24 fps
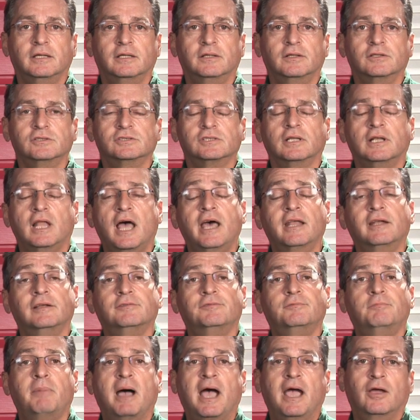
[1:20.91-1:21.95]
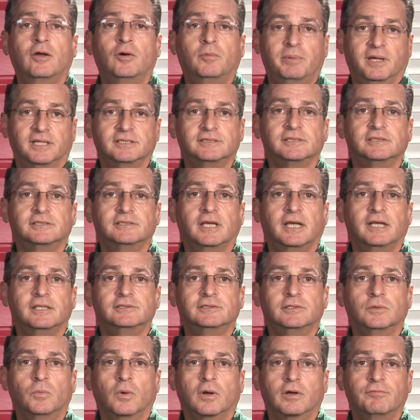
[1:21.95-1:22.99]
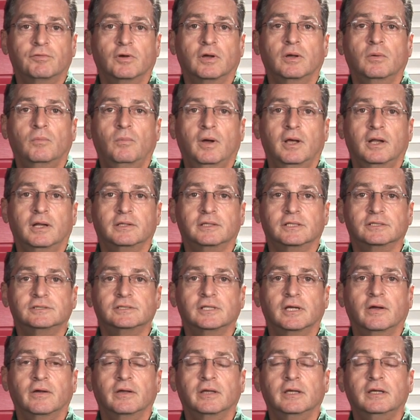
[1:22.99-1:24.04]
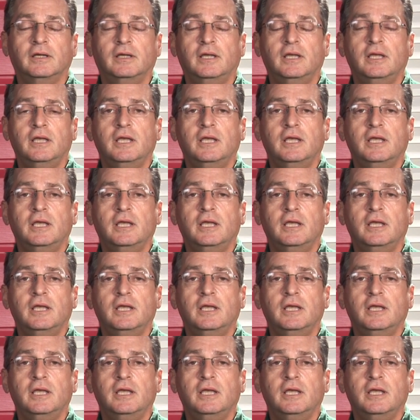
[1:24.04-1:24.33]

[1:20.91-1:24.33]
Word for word: and there's a lot of biopesticides that work very well in this area.